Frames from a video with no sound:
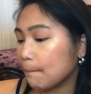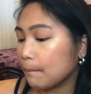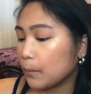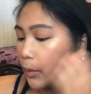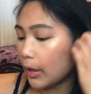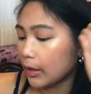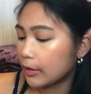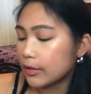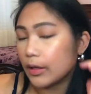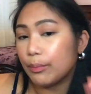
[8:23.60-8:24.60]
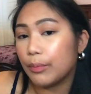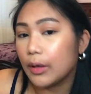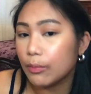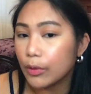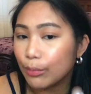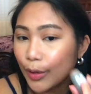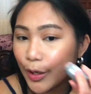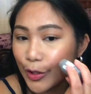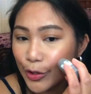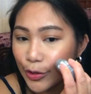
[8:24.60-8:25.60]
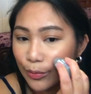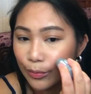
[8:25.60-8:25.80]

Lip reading: And add just a bit more blush.